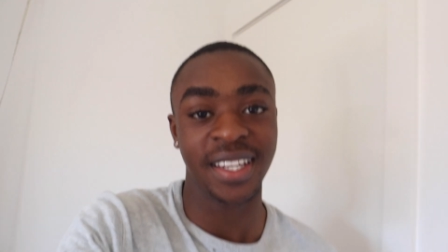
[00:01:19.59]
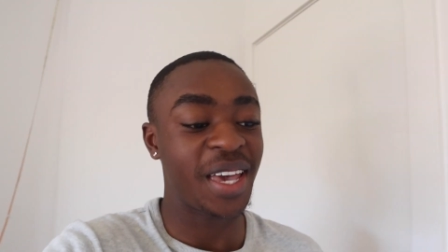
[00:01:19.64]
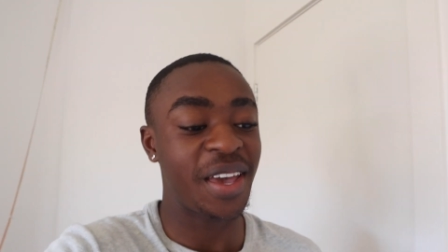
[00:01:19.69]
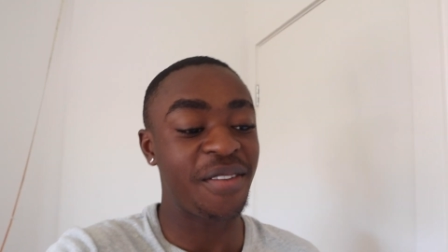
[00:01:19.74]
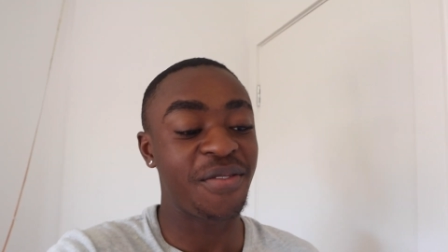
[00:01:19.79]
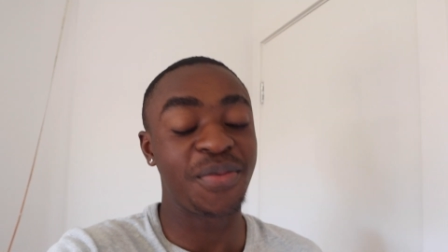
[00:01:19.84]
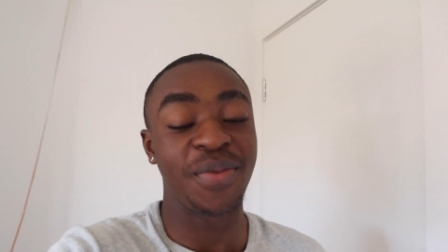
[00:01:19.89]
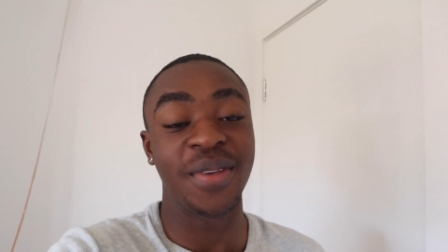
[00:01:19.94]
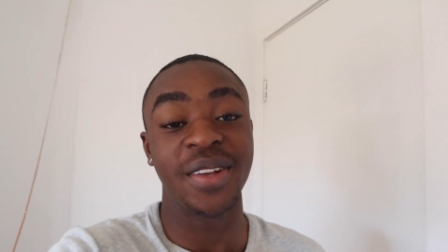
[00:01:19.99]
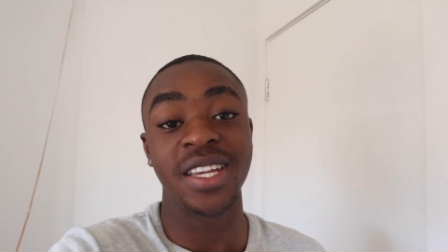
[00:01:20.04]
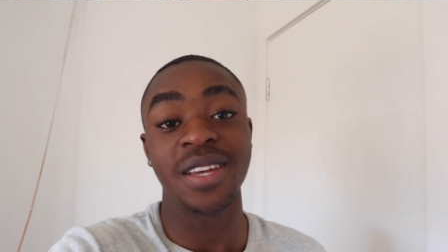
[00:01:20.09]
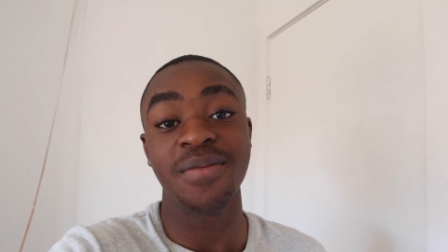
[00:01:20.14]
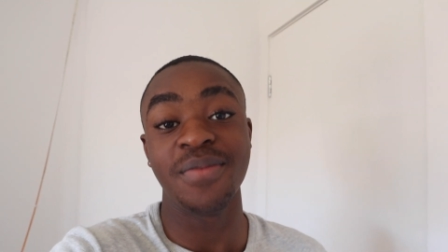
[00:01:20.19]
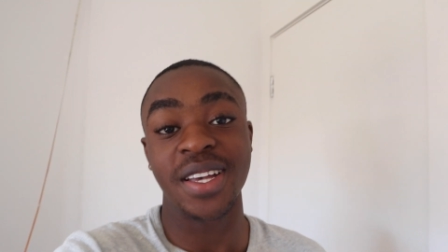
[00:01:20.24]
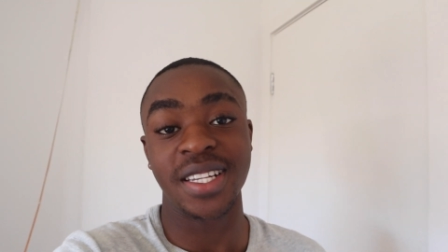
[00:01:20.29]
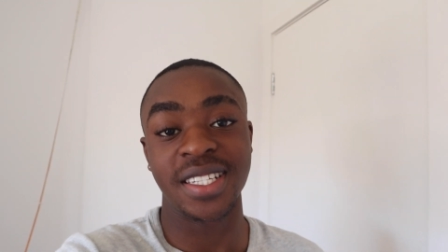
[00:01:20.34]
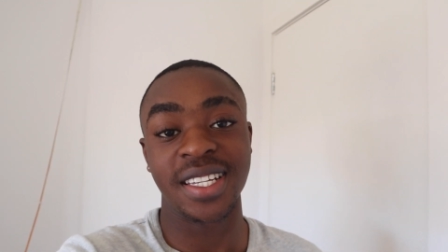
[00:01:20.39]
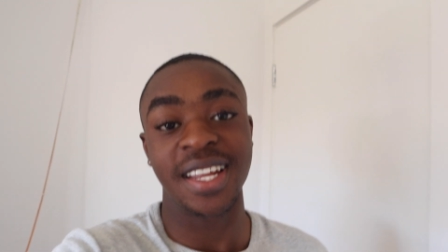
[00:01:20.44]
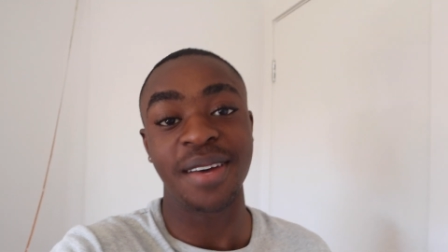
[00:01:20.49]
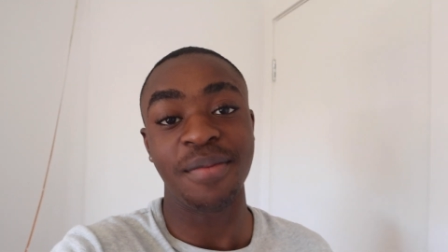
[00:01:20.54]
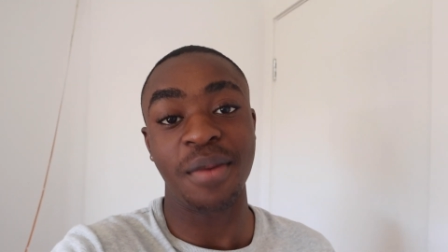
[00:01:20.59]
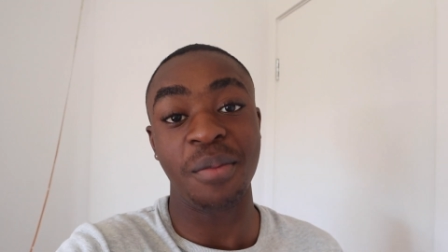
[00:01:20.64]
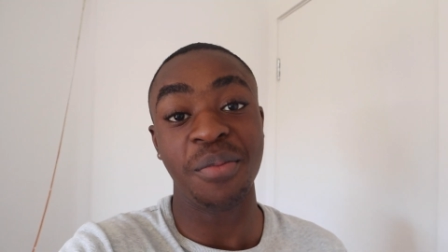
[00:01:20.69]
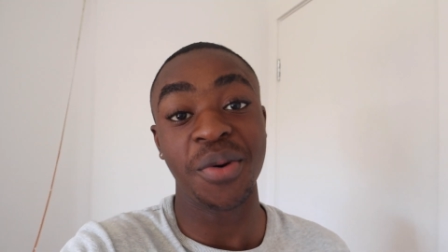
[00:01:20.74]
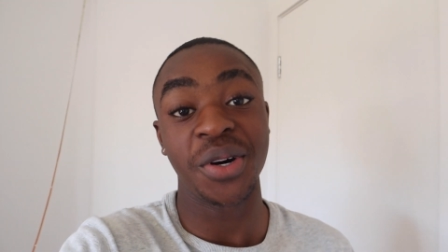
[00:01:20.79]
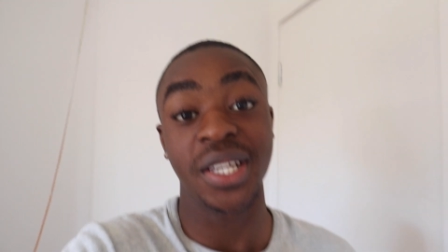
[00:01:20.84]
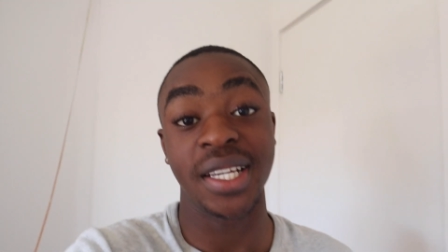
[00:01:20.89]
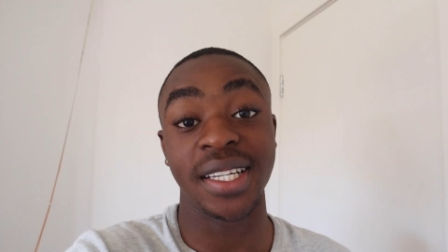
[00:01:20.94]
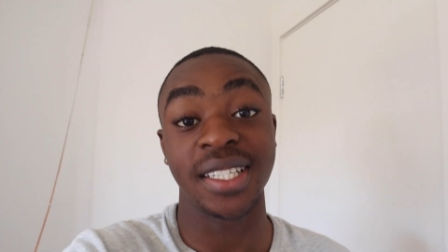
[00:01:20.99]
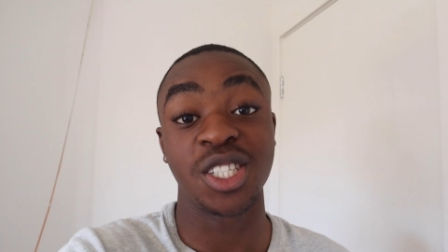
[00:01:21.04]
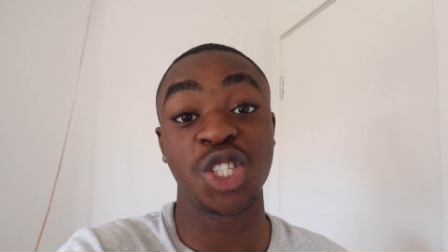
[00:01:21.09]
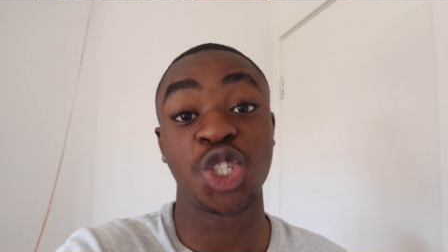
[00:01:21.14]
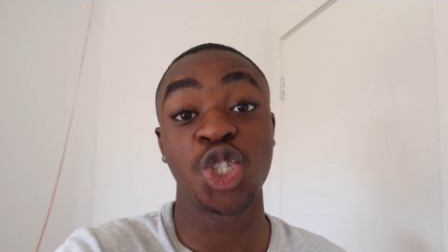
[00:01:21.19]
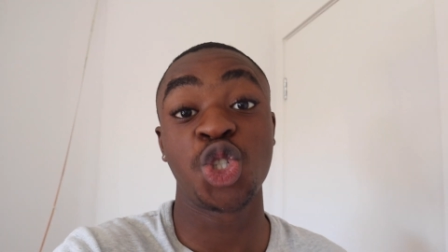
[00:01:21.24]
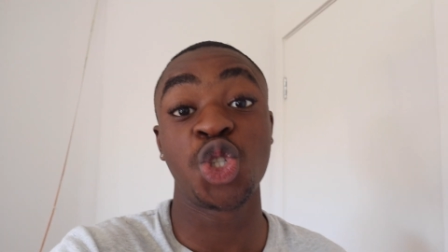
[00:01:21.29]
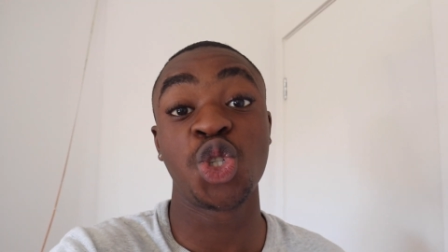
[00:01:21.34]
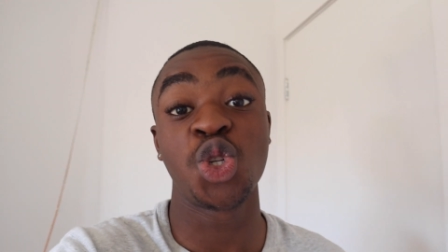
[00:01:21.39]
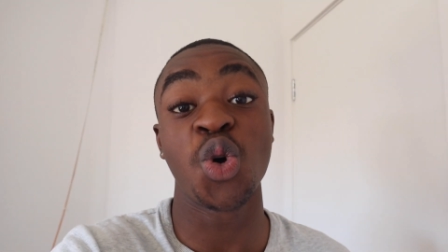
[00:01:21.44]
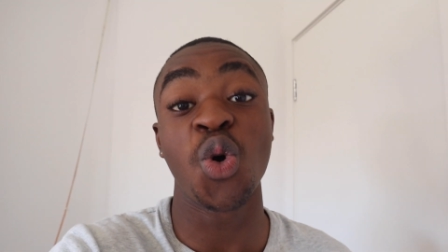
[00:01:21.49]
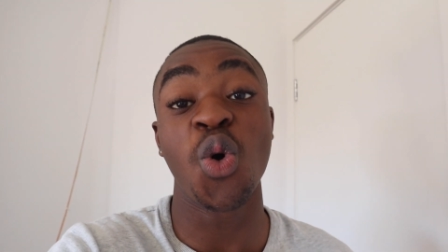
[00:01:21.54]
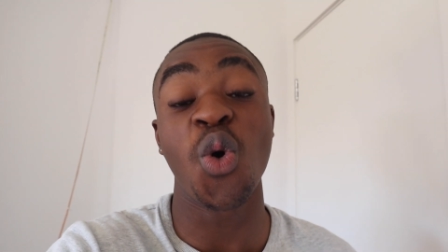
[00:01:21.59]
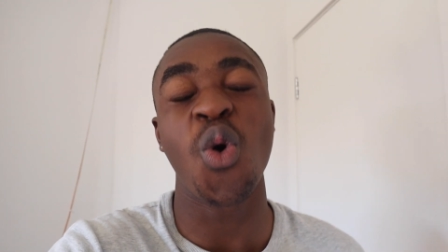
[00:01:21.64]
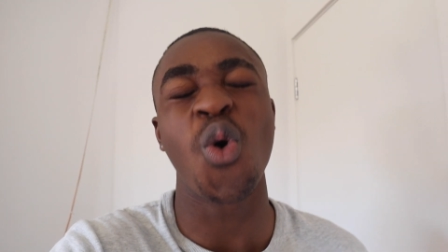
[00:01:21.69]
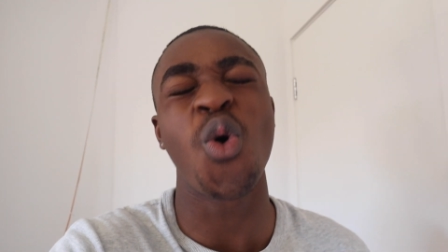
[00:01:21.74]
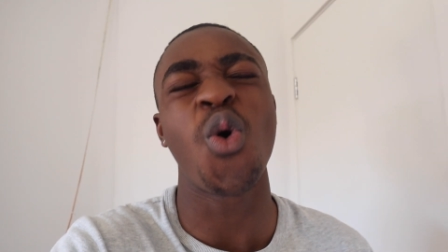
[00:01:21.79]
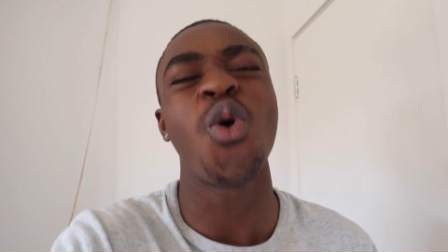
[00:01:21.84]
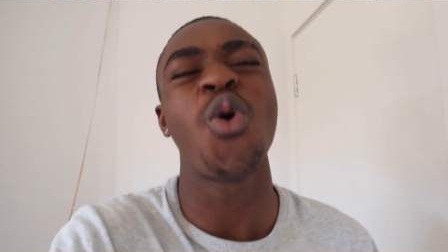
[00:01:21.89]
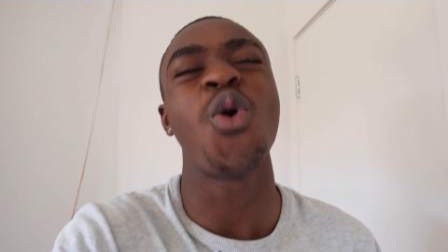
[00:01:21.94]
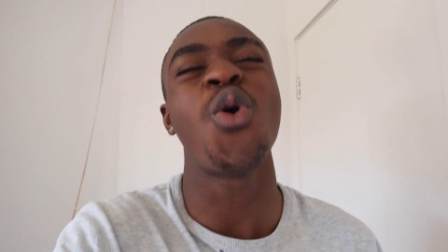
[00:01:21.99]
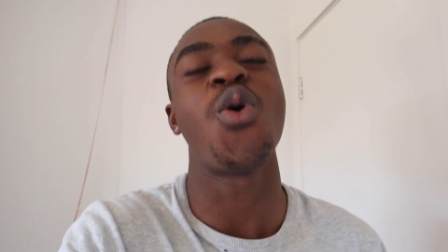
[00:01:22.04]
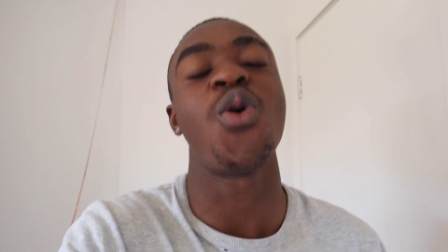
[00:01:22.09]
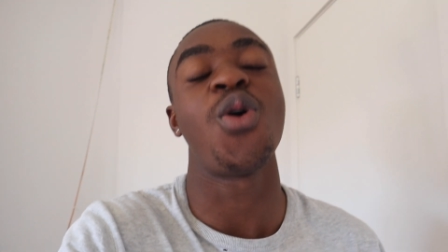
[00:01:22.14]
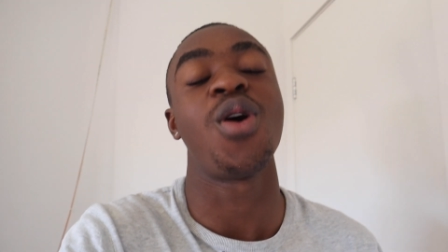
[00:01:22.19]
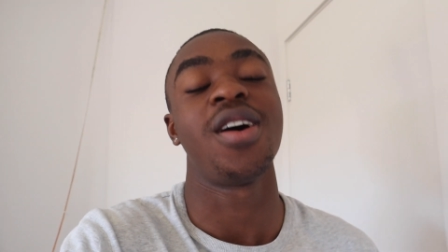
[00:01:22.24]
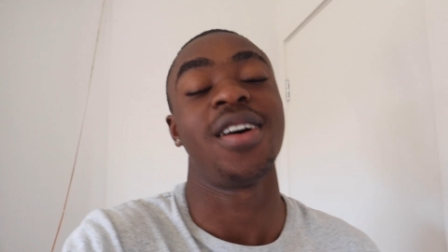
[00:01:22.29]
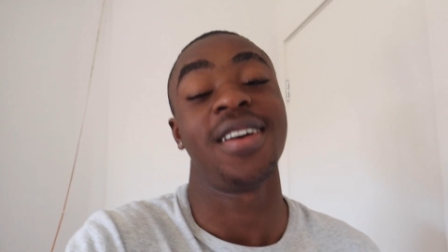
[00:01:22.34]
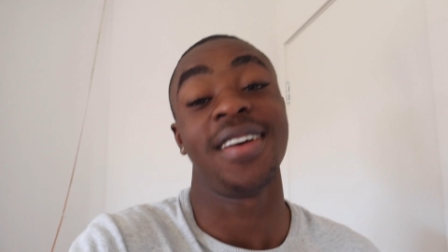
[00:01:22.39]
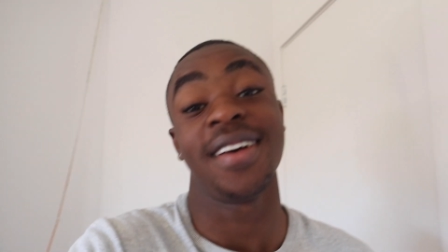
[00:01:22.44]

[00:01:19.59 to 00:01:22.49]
Came from the gym yesterday, my body is so